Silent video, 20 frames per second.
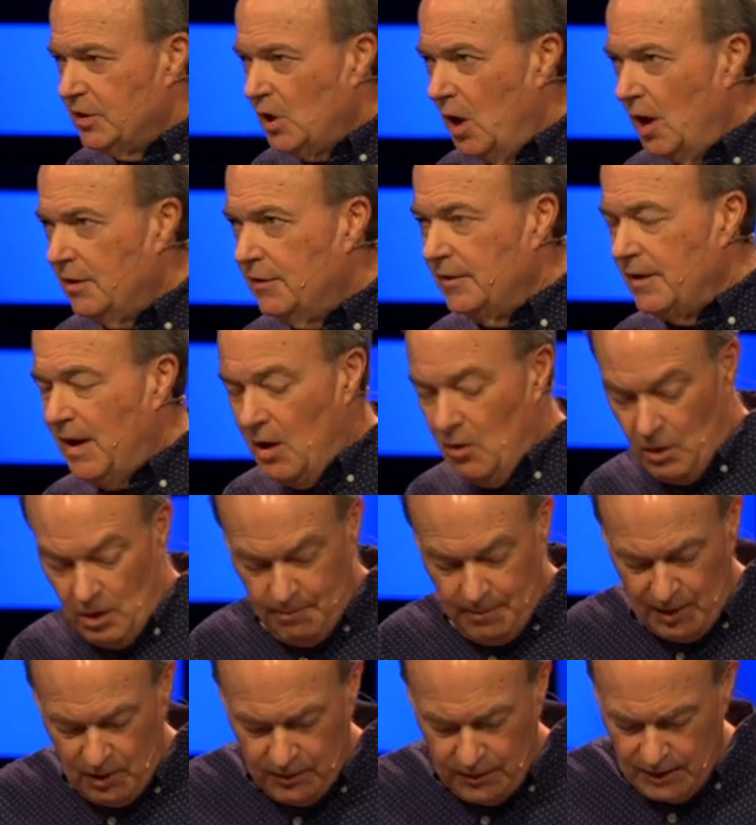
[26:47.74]
we talk now
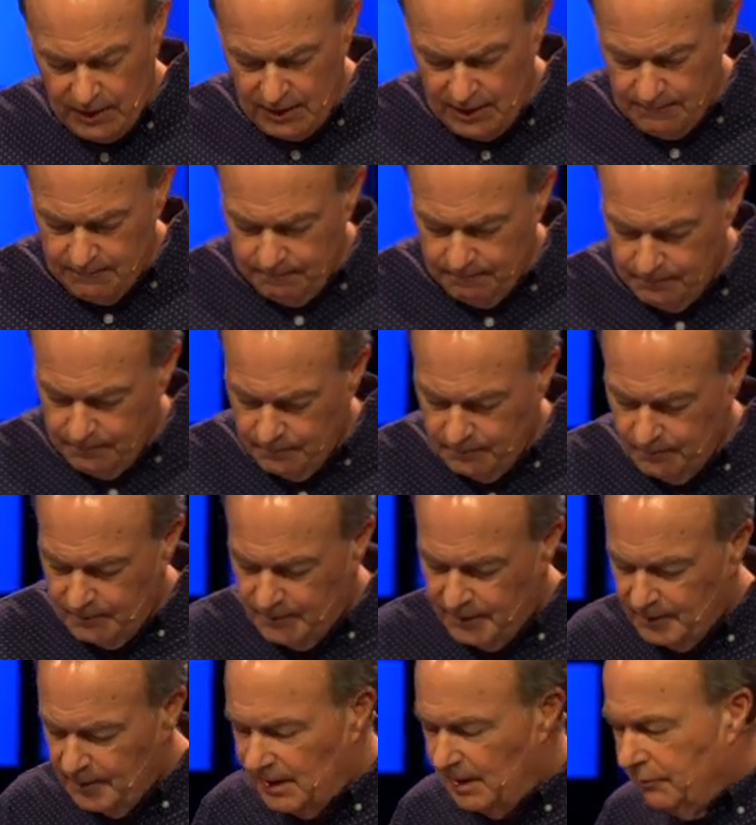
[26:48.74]
about
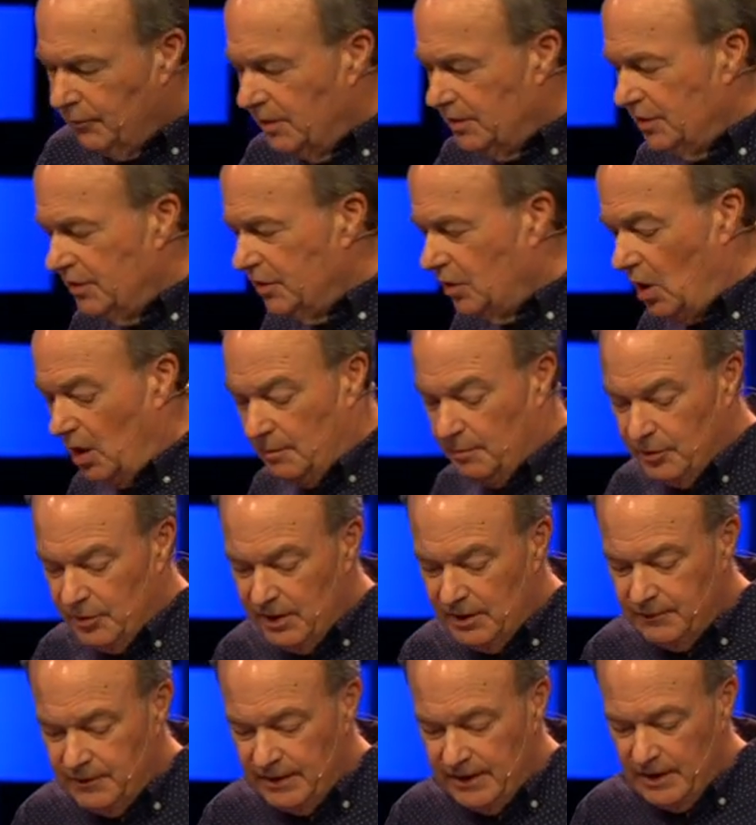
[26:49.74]
if we just talk
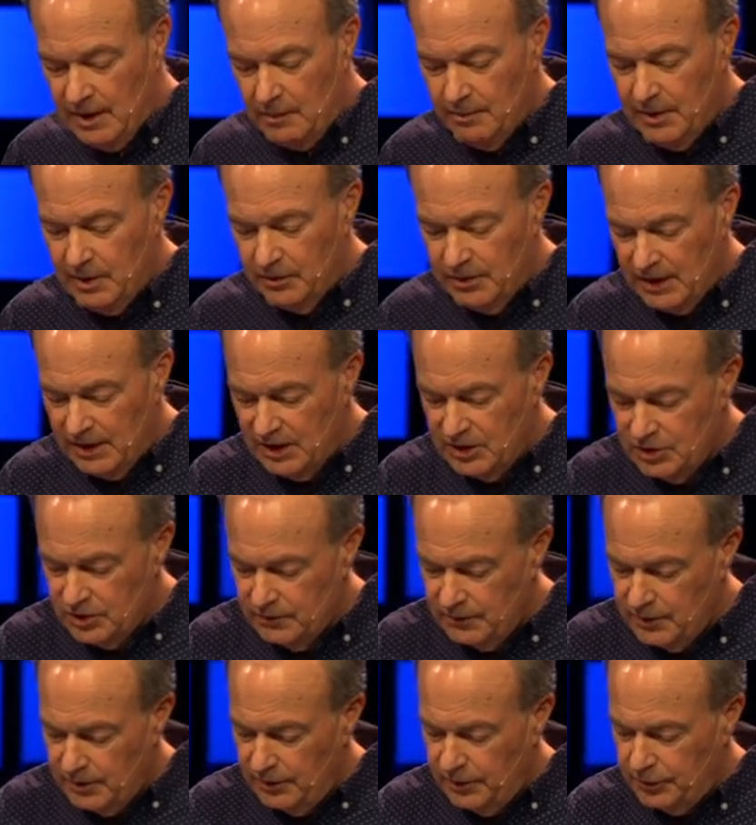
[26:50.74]
briefly about
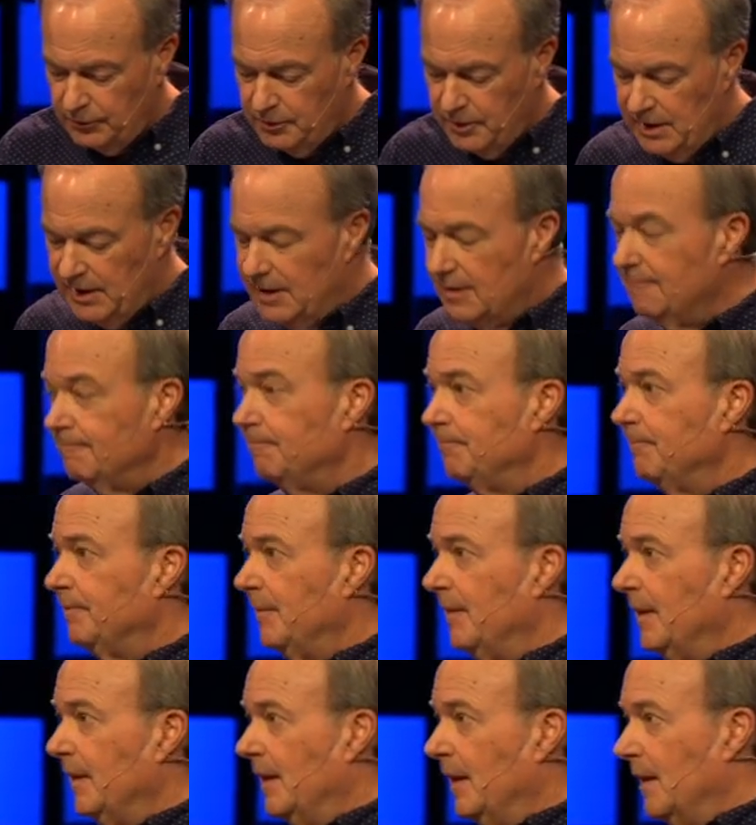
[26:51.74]
each of the three
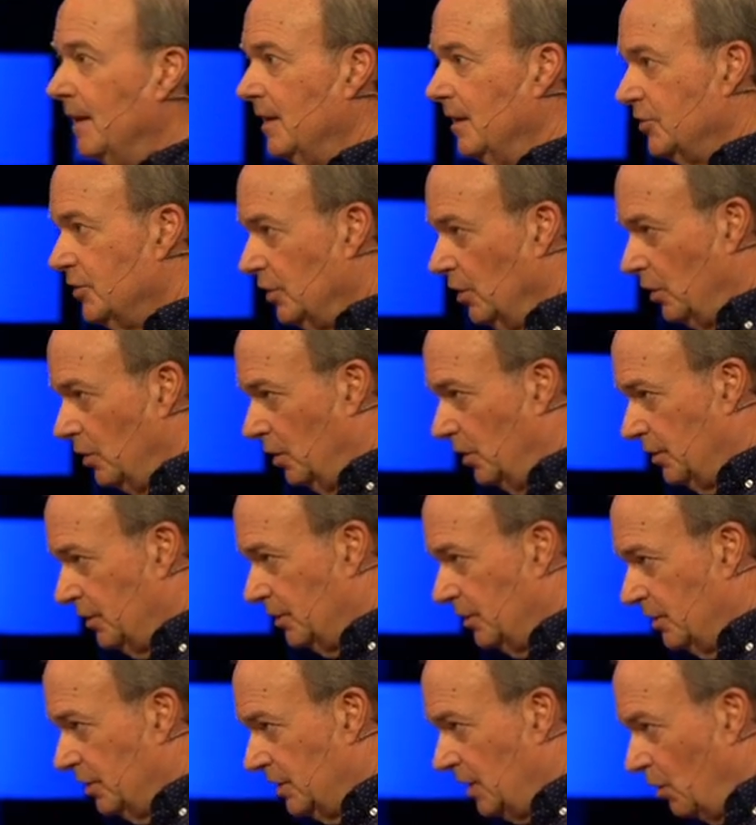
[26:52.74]

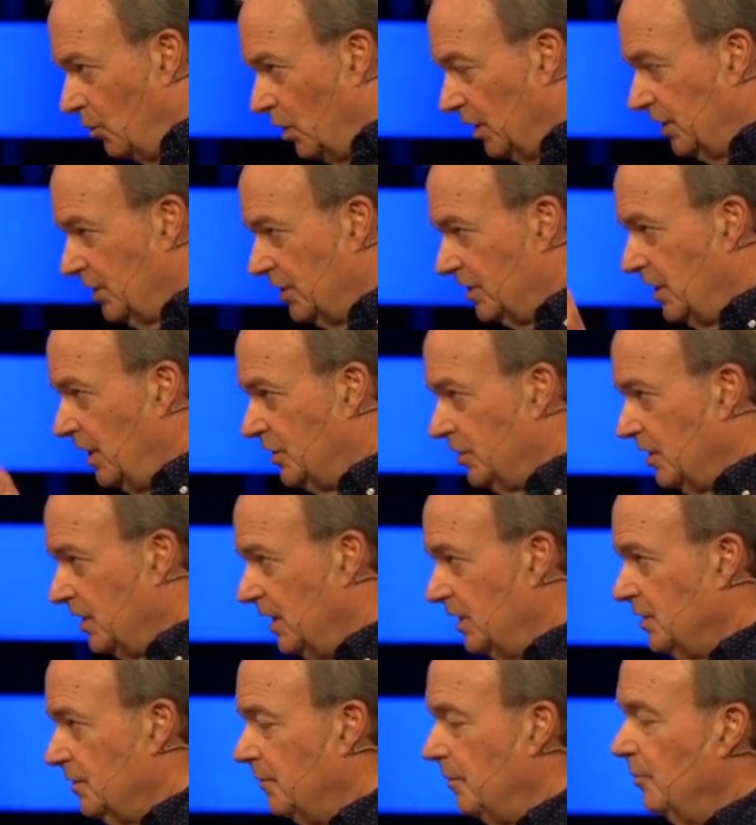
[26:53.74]
circles, I want to just touch
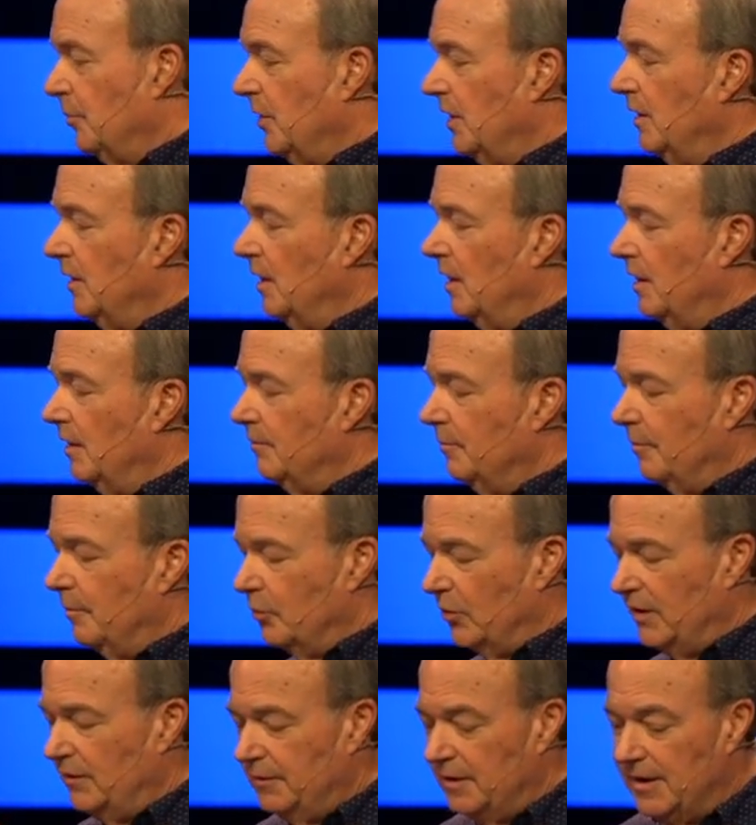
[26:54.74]
on each
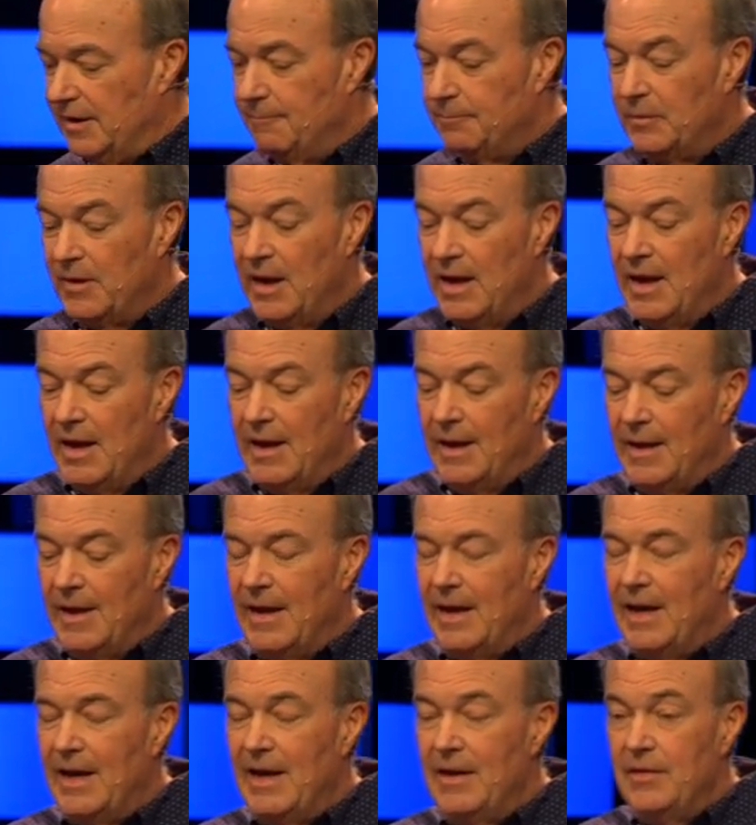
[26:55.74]
briefly.
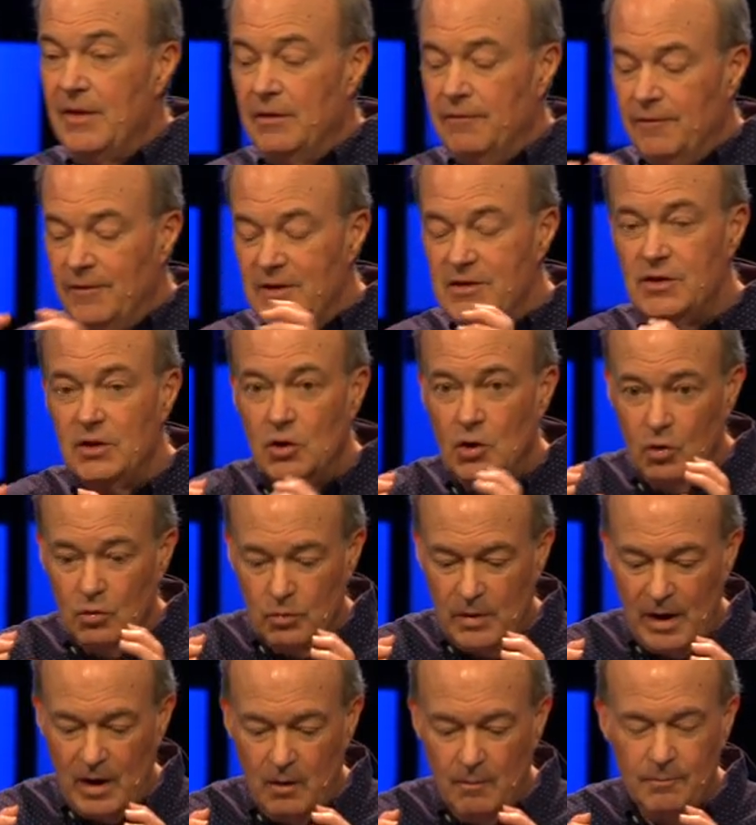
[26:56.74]
In the
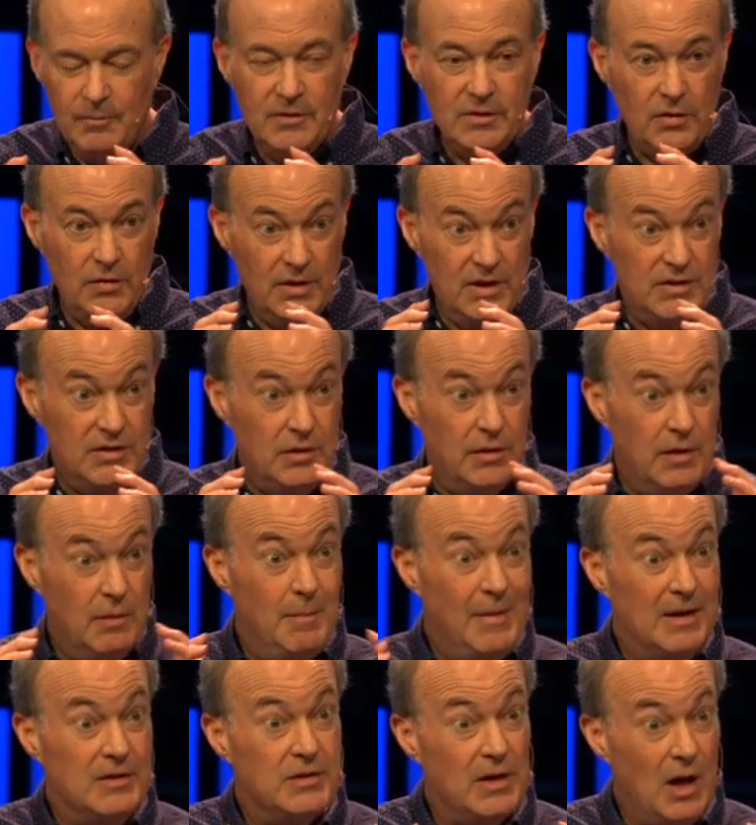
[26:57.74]
physical realm, so these are
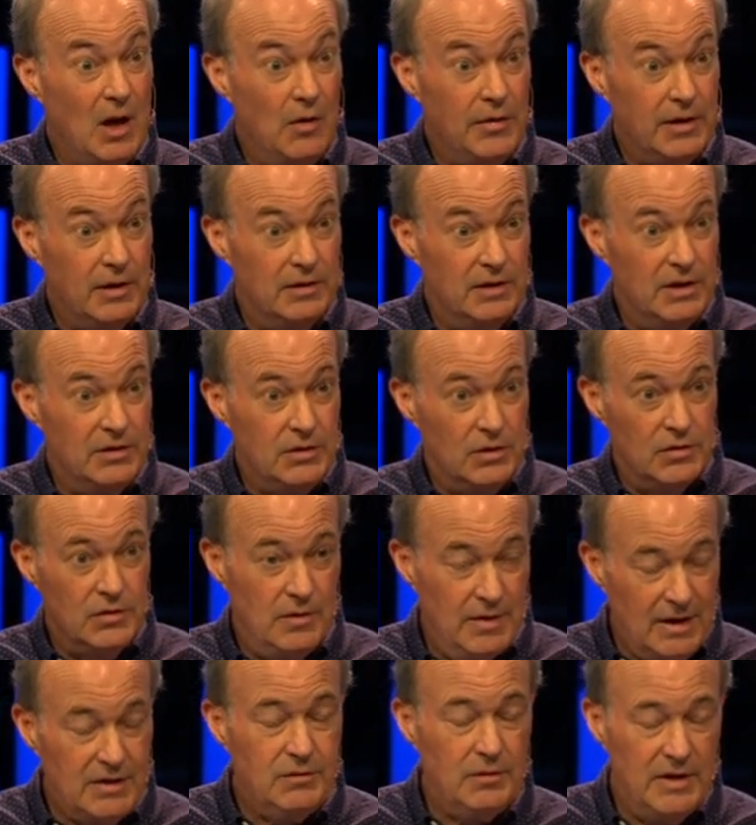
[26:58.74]
the mental health conditions.
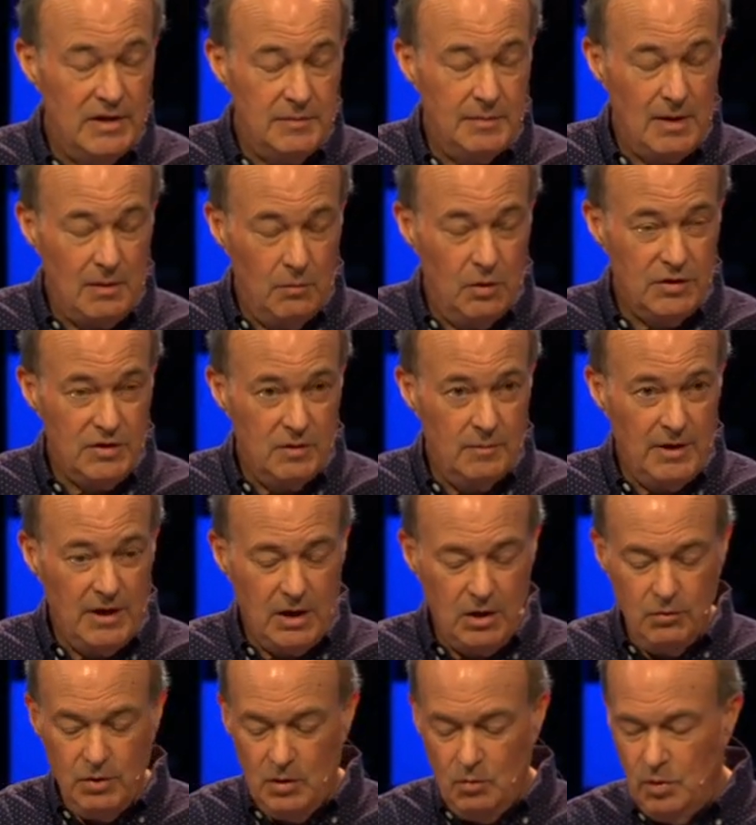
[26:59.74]
So that's what I spent most of
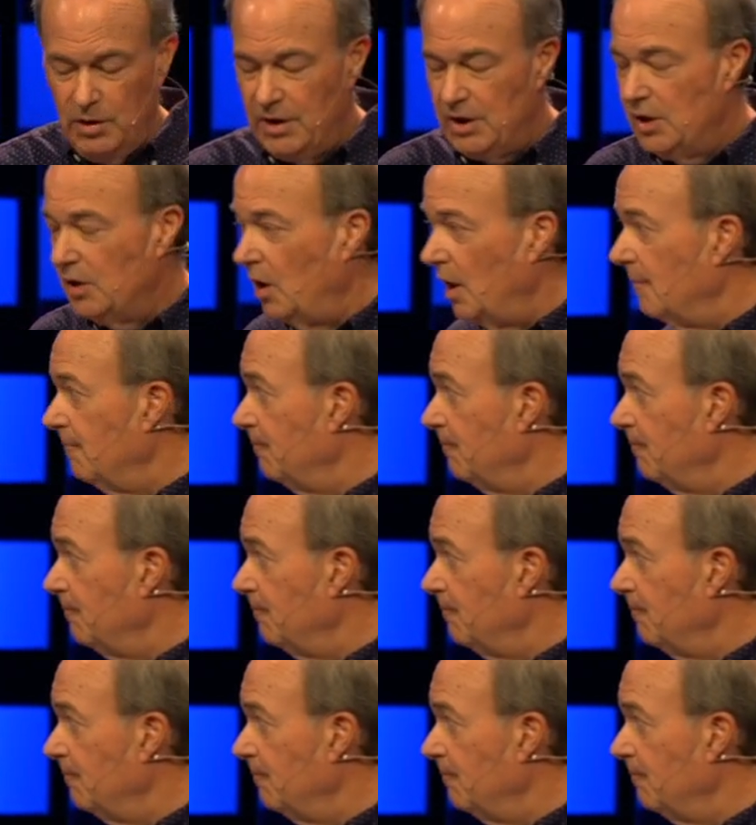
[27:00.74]
my career working